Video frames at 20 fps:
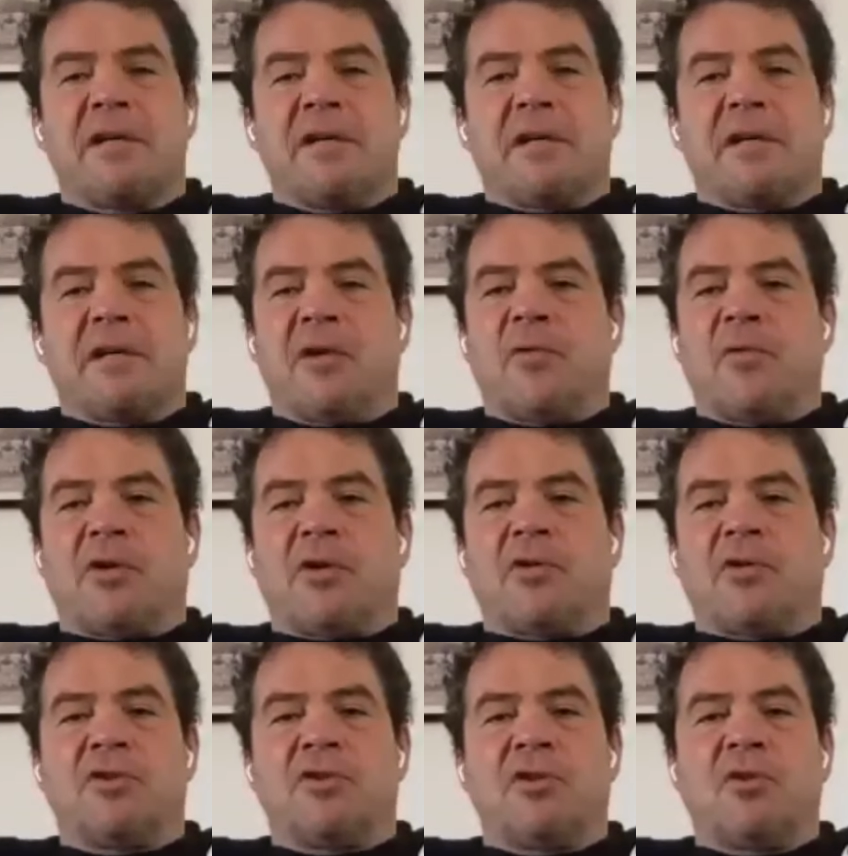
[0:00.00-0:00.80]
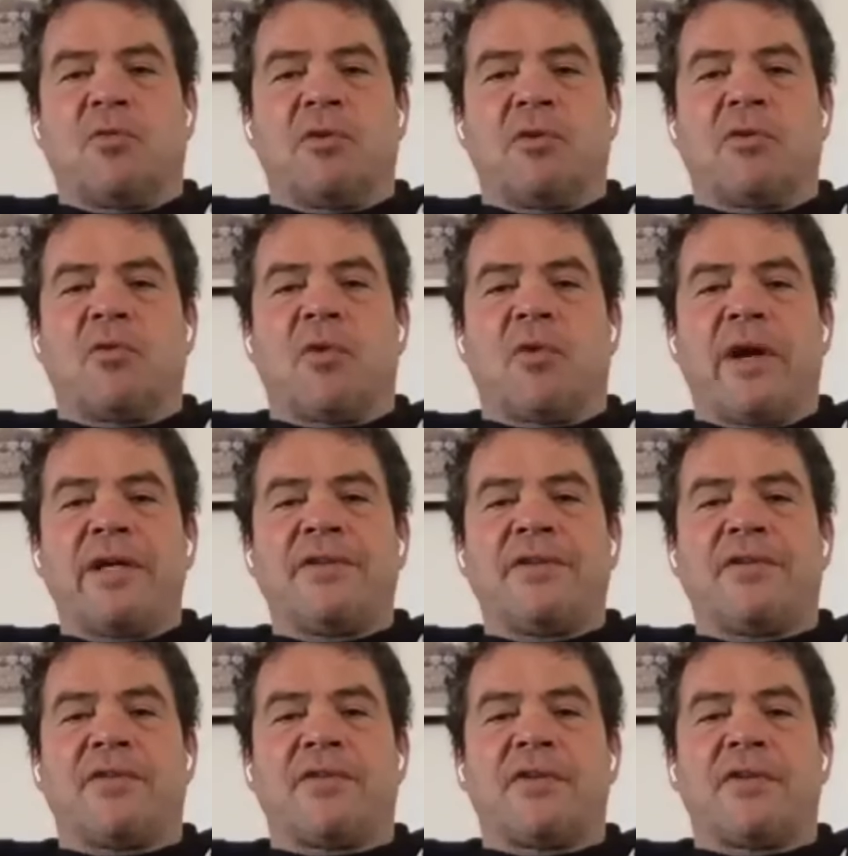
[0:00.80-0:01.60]
and we continue with
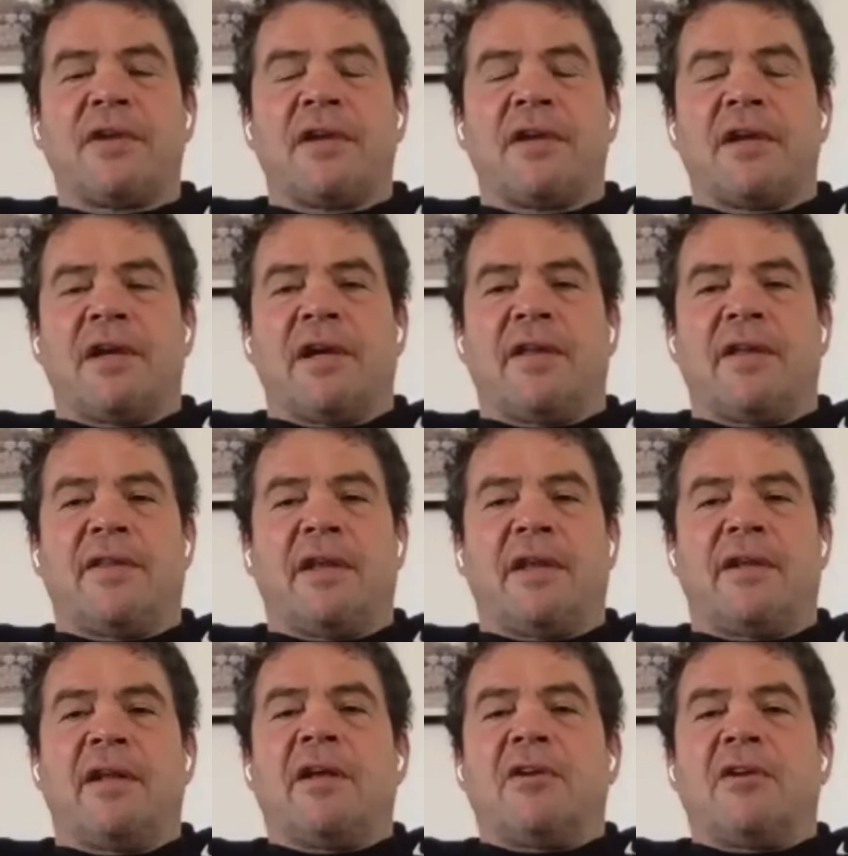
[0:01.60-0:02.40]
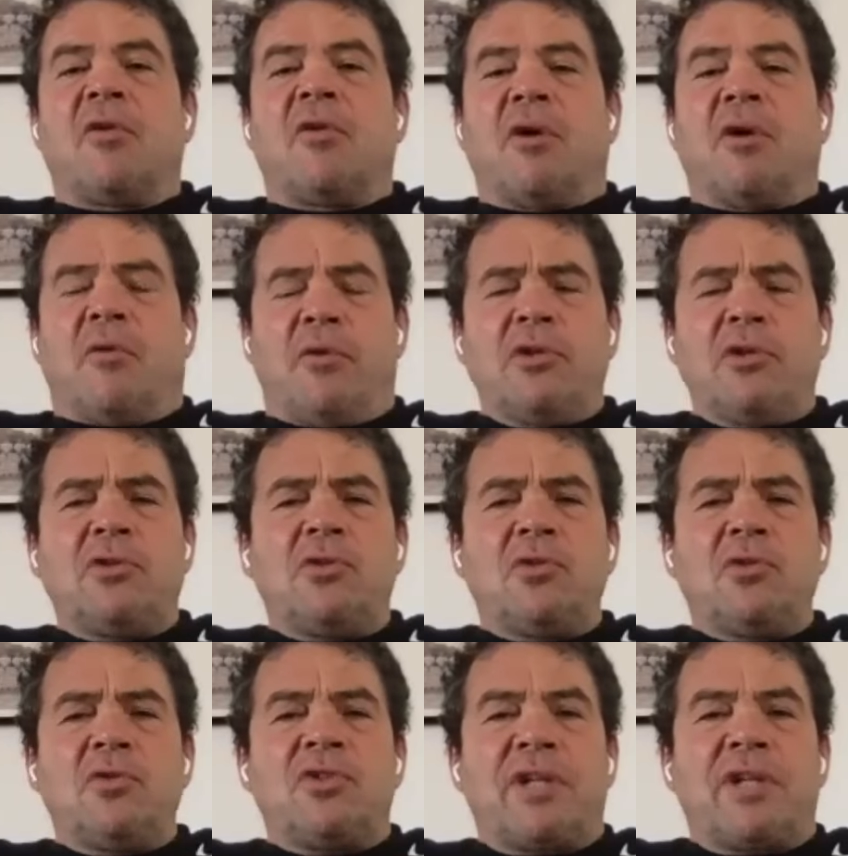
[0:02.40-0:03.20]
weights, and then no, we
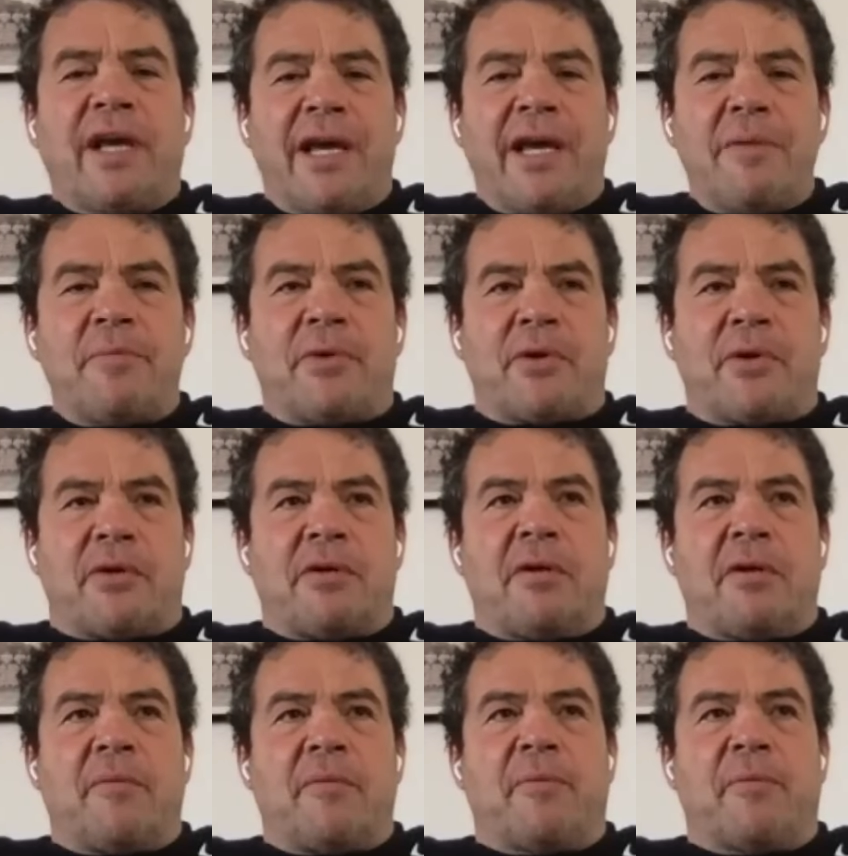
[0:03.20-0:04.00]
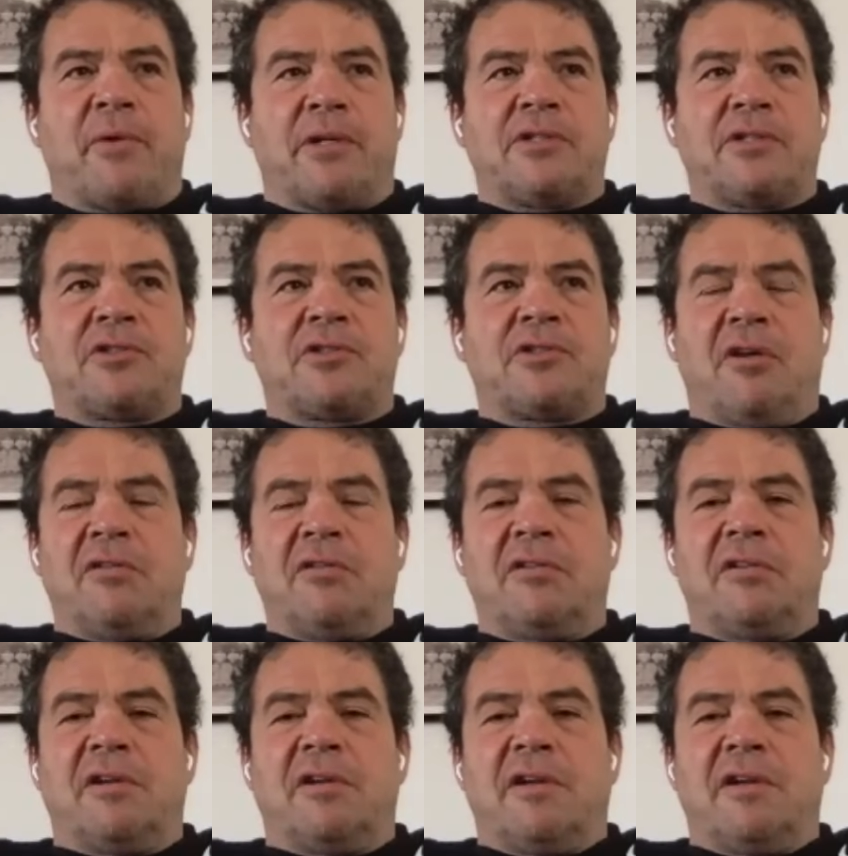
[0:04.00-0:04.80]
do taper, but it's
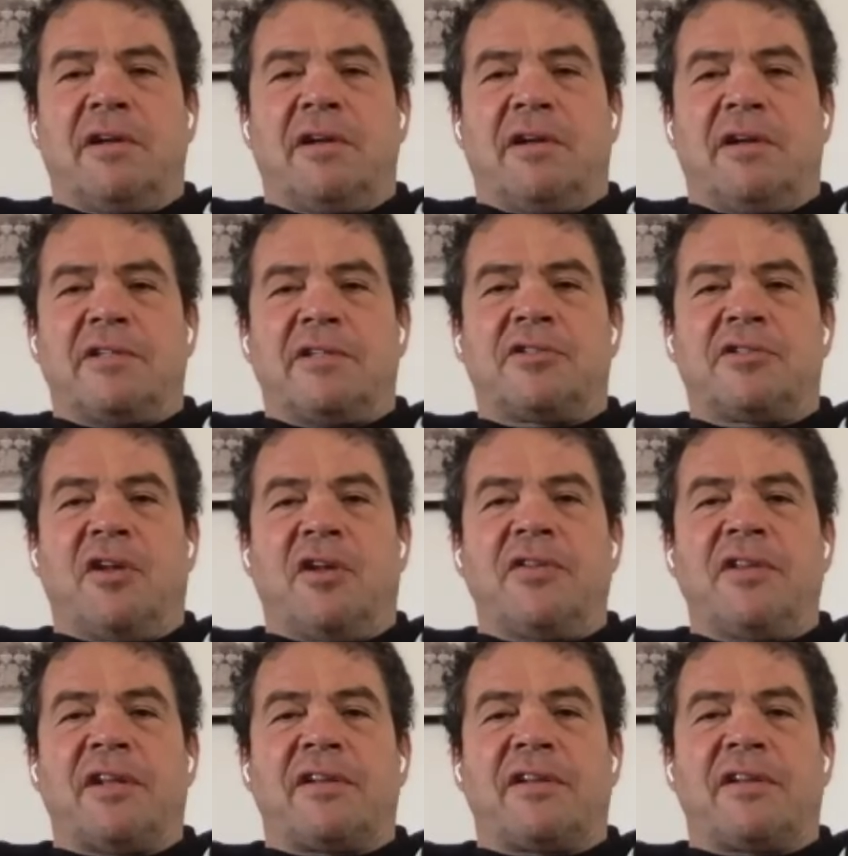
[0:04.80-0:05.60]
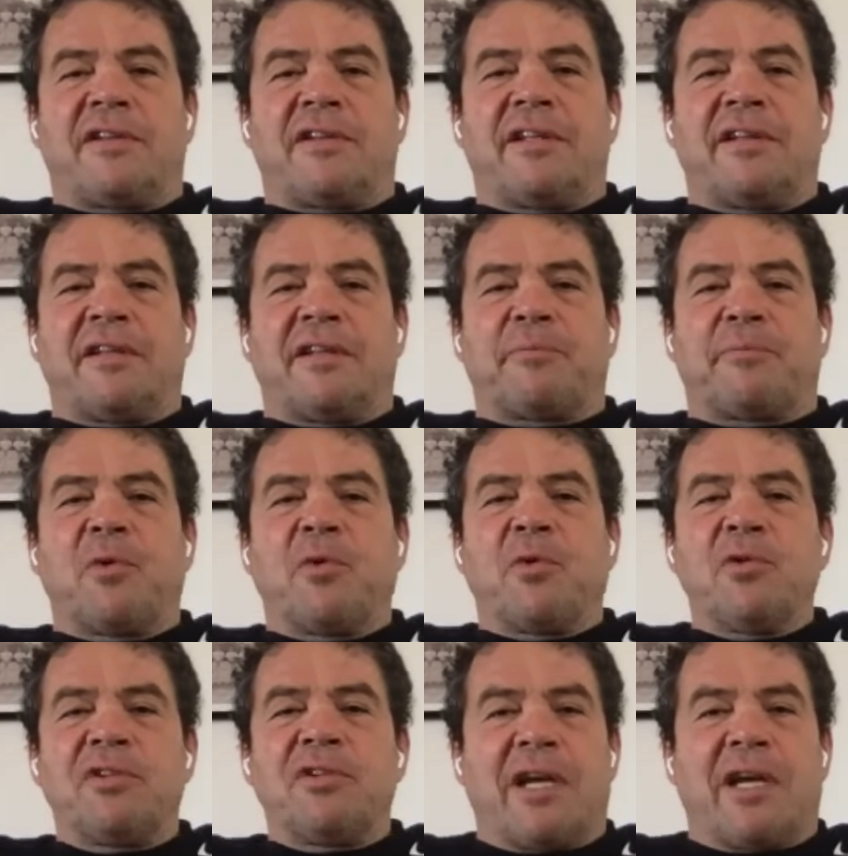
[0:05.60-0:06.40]
not it's not the the, the
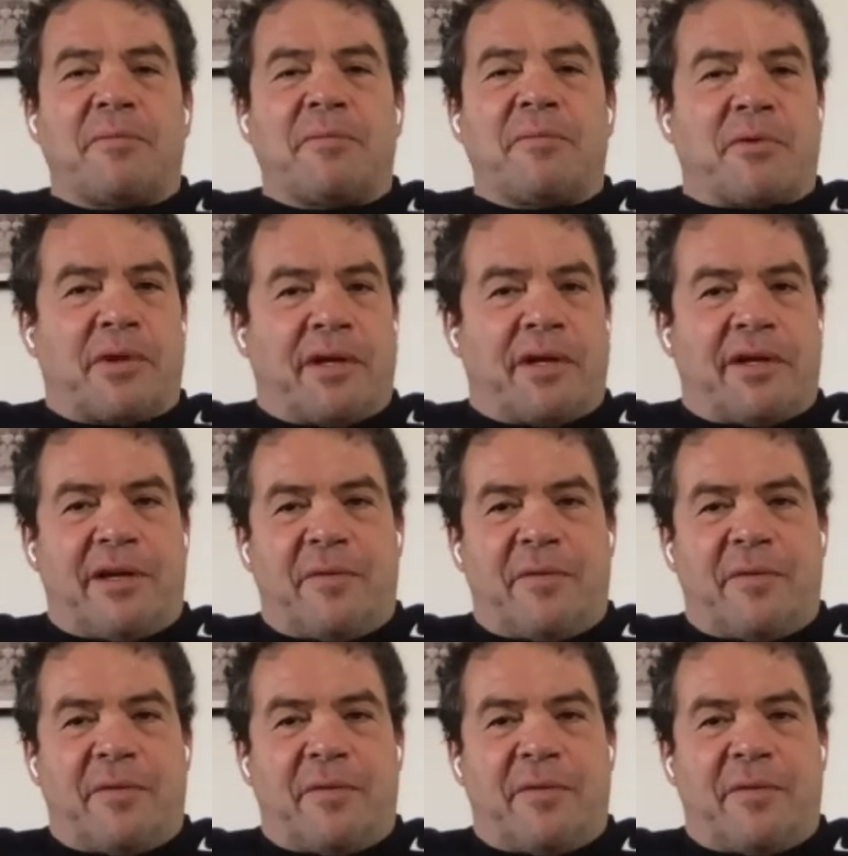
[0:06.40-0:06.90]
pool tapering.